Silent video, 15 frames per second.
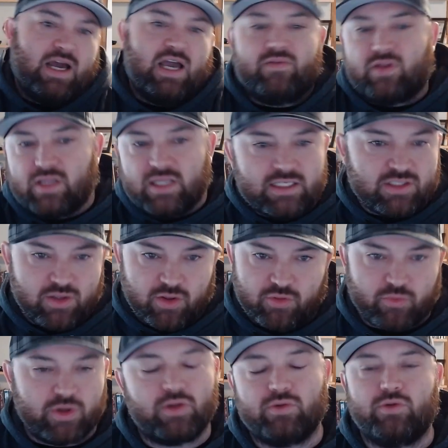I have a link to the
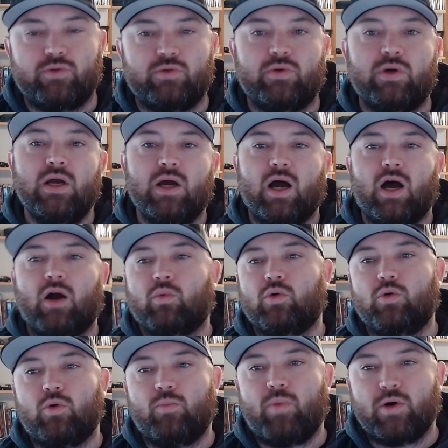3-clue
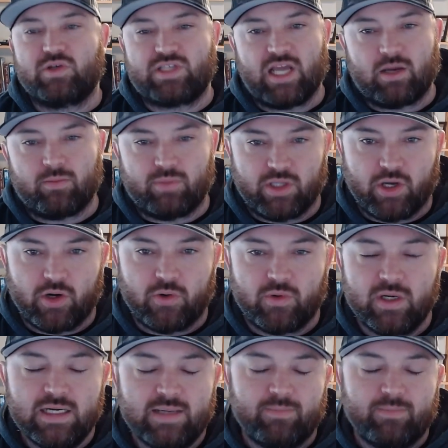rule post down below,